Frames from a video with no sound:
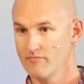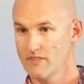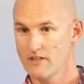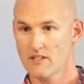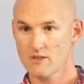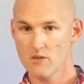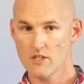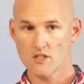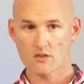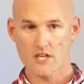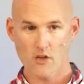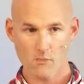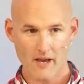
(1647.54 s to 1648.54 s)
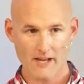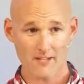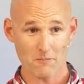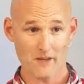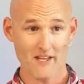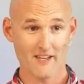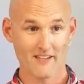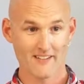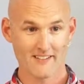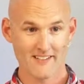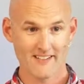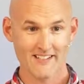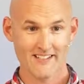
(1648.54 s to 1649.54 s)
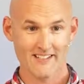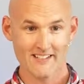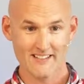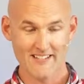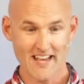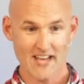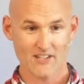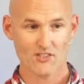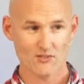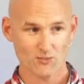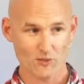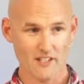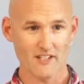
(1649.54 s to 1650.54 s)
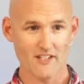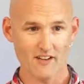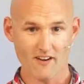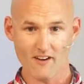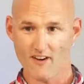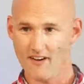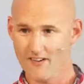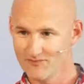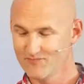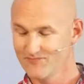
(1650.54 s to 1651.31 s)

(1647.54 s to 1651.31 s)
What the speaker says: And that's when you yell back at me, yes, we are.